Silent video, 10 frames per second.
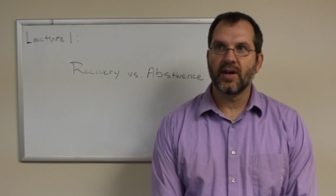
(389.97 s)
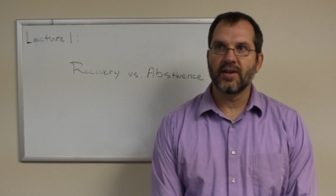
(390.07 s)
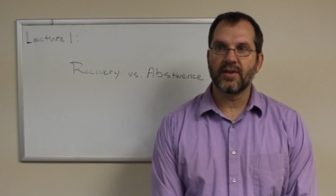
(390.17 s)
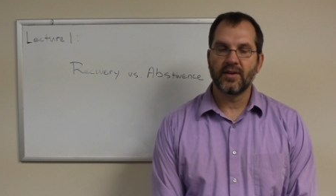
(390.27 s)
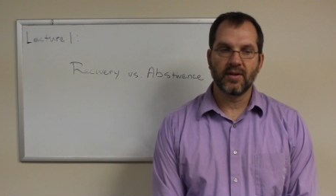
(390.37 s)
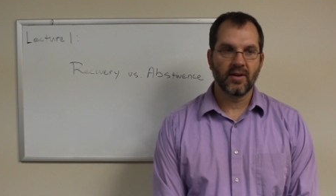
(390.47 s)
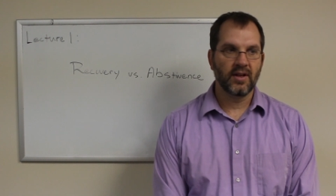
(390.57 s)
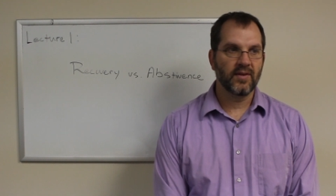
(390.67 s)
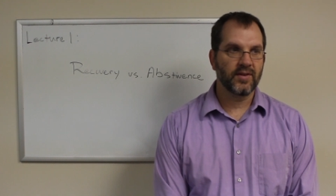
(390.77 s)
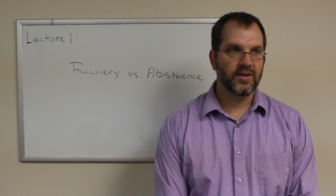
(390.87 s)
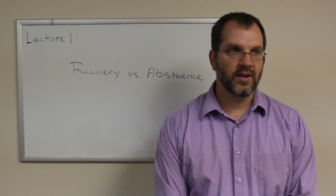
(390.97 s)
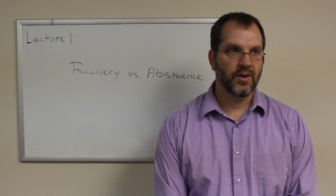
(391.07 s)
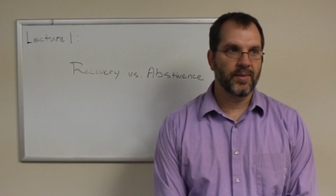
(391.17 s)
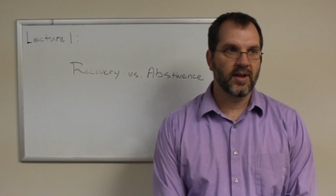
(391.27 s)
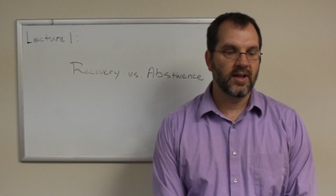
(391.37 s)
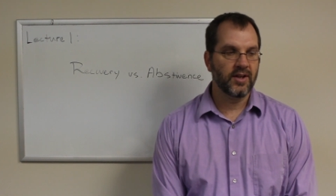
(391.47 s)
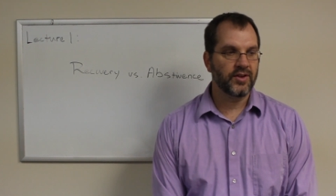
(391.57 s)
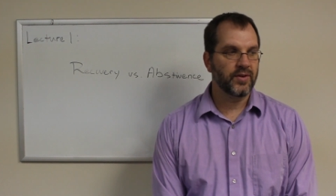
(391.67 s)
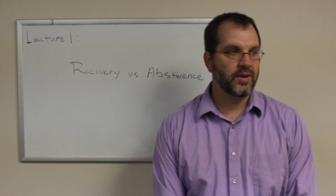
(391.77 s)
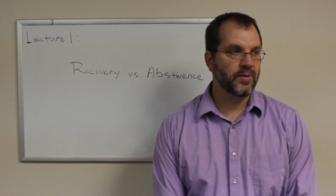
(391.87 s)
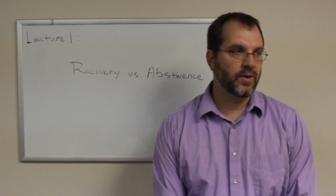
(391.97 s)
us and give us a little bit of history.